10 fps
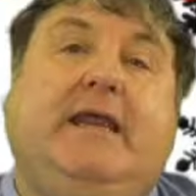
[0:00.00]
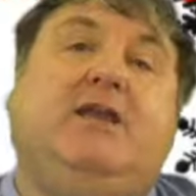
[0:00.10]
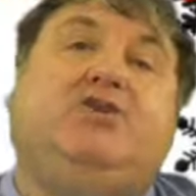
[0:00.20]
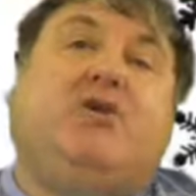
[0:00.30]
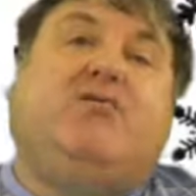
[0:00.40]

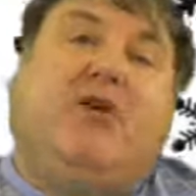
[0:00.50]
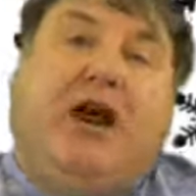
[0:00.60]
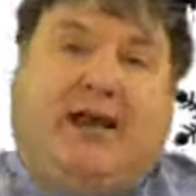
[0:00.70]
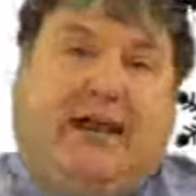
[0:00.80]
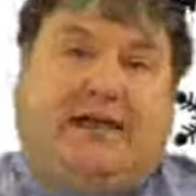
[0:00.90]
is your
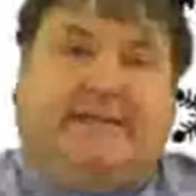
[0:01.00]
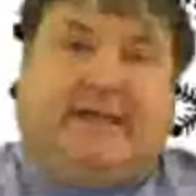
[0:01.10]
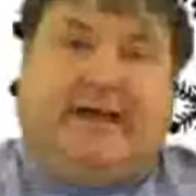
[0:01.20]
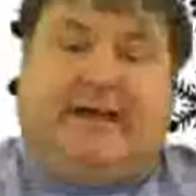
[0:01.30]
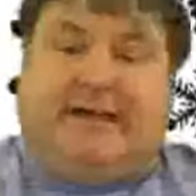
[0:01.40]
Friday,
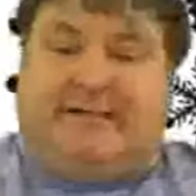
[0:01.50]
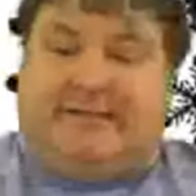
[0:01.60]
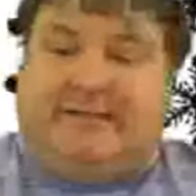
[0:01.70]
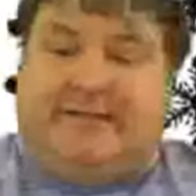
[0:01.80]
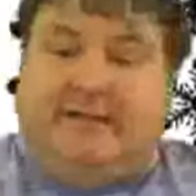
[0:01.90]

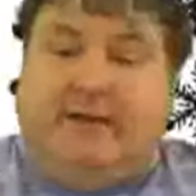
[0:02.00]
stars?